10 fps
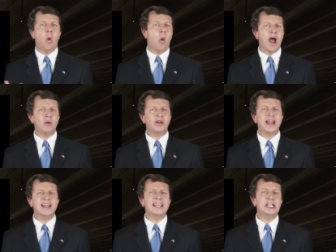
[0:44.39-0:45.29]
why would
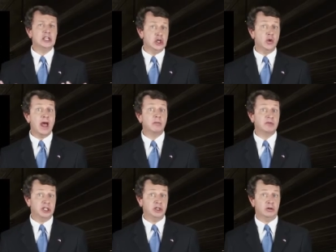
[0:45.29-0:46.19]
I need
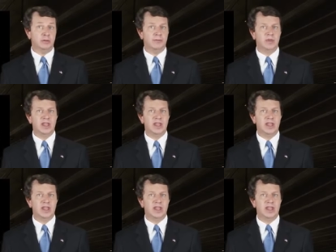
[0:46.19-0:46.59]
UM too?